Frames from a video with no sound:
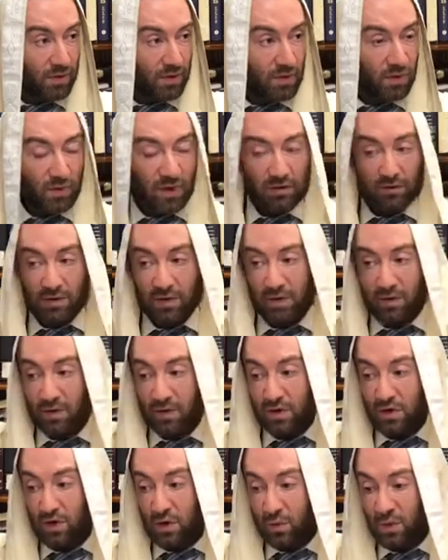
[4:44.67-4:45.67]
You have
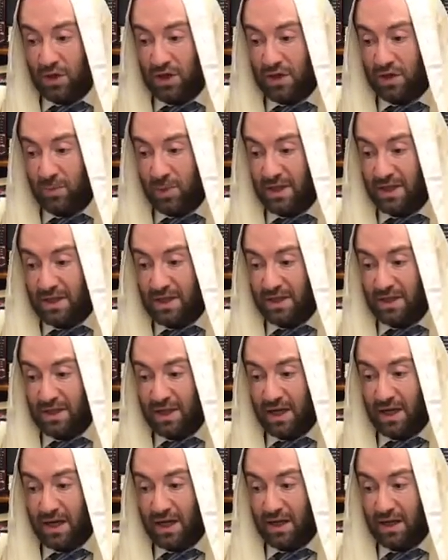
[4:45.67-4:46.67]
so much space
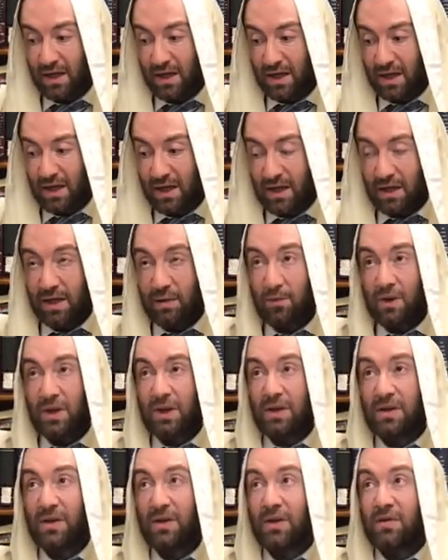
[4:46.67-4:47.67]
inside that
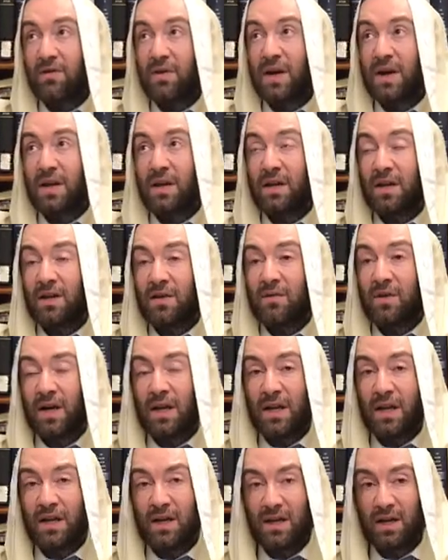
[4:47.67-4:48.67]
we invite
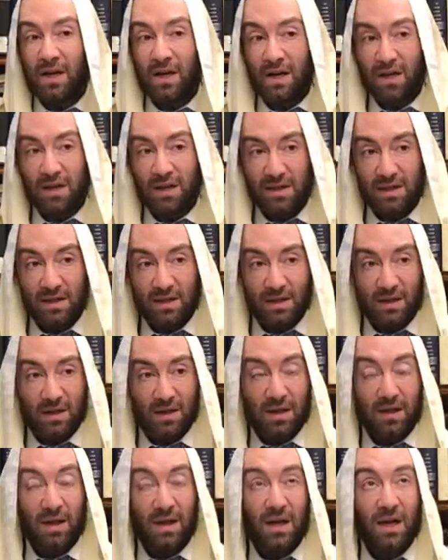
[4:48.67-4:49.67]
inviting the darkness
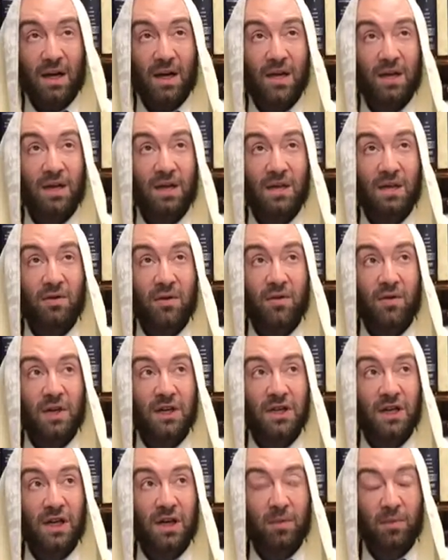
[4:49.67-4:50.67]
light of
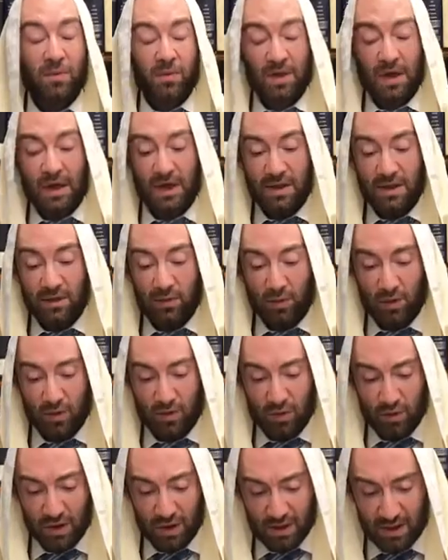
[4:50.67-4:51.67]
Hashem, constantly walk
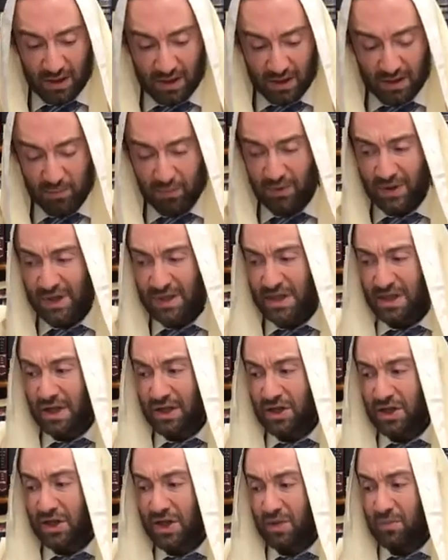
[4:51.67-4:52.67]
through the day praising
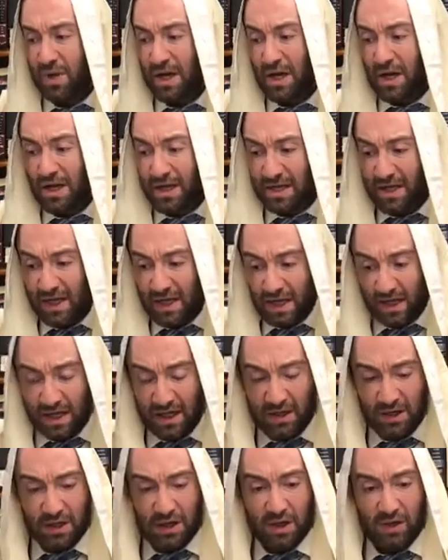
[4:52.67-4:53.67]
Hashem,
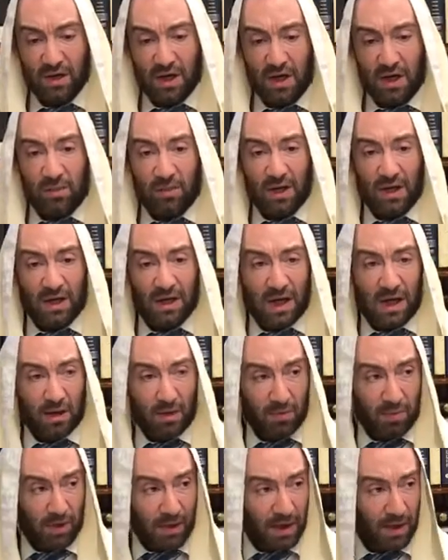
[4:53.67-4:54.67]
thanking Hashem, being
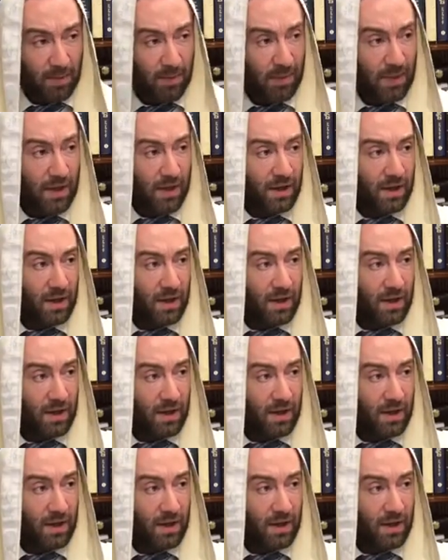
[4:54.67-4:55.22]
help, happy,